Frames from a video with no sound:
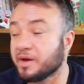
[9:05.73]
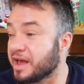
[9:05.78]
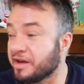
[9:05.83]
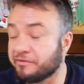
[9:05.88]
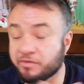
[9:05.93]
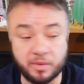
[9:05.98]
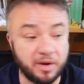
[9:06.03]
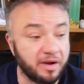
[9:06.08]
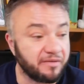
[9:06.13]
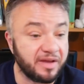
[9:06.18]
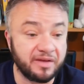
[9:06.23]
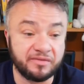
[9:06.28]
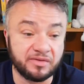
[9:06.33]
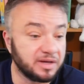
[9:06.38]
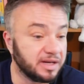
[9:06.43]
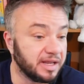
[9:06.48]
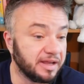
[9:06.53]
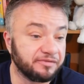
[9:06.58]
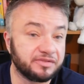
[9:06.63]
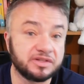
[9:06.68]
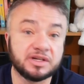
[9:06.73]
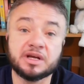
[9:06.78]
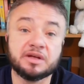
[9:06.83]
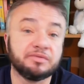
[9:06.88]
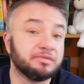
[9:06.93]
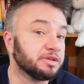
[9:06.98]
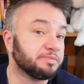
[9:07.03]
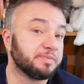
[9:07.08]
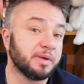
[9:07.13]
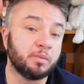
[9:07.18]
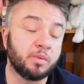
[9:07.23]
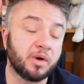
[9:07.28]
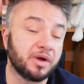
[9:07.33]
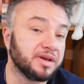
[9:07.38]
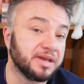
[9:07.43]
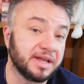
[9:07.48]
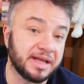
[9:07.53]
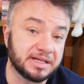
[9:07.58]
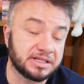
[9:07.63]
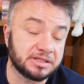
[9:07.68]
Everywhere I've ever lived, there's been one
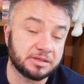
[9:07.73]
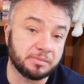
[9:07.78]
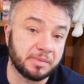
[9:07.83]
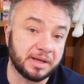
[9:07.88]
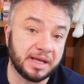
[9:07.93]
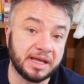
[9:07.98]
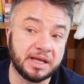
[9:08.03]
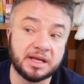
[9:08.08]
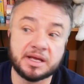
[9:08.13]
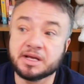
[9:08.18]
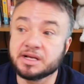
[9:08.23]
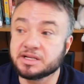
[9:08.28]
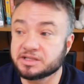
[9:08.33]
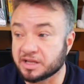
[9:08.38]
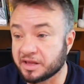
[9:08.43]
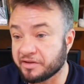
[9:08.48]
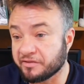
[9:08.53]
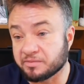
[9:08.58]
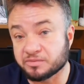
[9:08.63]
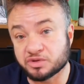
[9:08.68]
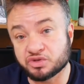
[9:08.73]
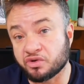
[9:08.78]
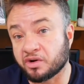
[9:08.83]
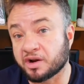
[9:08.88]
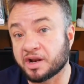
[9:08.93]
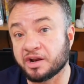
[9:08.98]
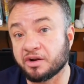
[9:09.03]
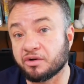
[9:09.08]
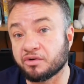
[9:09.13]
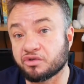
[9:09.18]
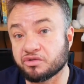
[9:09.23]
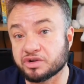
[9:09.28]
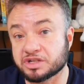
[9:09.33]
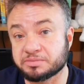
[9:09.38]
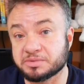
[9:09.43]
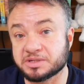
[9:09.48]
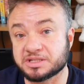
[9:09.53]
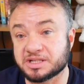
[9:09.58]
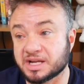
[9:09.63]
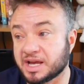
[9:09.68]
near to me, so that if I'm struggling on
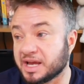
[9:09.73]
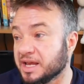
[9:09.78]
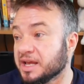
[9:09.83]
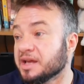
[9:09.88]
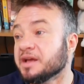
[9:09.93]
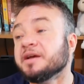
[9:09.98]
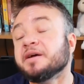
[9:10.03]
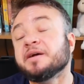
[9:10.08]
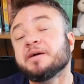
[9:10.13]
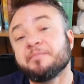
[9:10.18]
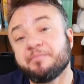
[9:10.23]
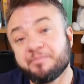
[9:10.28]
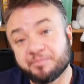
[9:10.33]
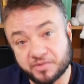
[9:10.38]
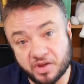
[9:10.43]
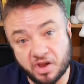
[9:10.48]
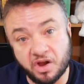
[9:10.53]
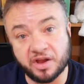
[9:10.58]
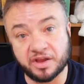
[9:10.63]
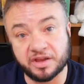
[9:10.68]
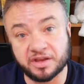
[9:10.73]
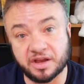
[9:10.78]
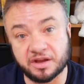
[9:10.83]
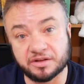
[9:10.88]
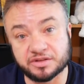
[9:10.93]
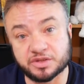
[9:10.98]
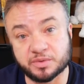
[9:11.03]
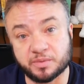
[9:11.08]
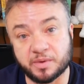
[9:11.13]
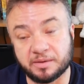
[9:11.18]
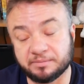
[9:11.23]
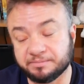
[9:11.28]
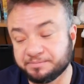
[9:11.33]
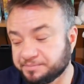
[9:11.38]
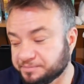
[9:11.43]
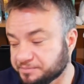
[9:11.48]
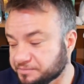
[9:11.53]
Christmas Day, I can go to one.